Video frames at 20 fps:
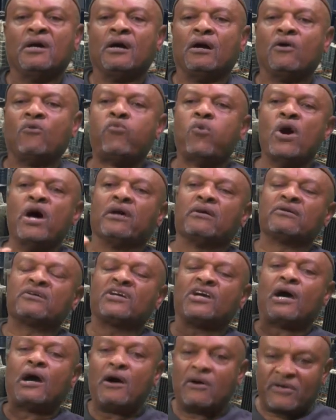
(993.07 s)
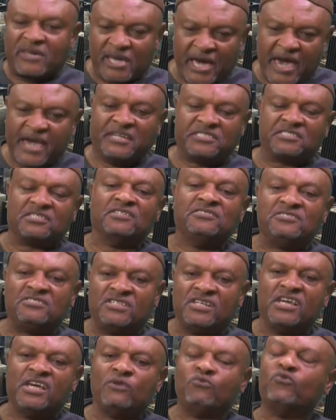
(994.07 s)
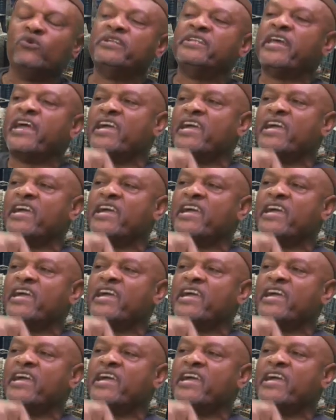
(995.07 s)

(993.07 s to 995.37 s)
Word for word: of what Caucasians did when